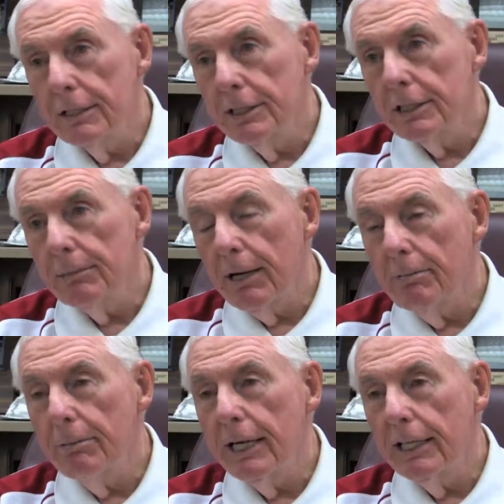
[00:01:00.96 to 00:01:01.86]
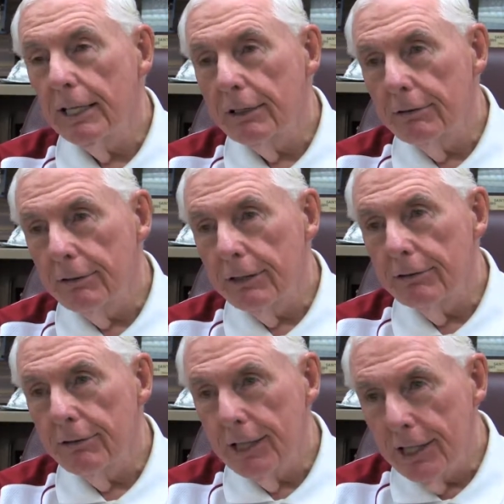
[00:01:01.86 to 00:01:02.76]
just about making it
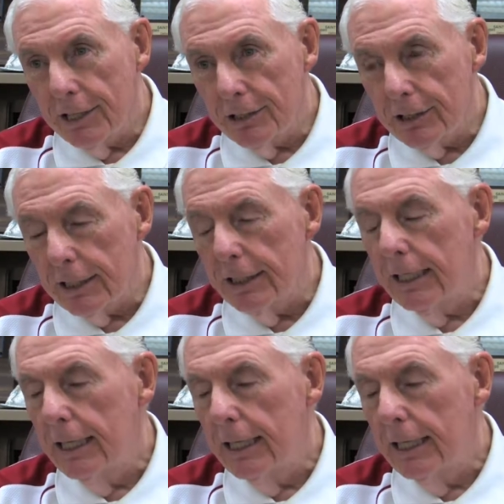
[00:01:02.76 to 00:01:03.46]
financially.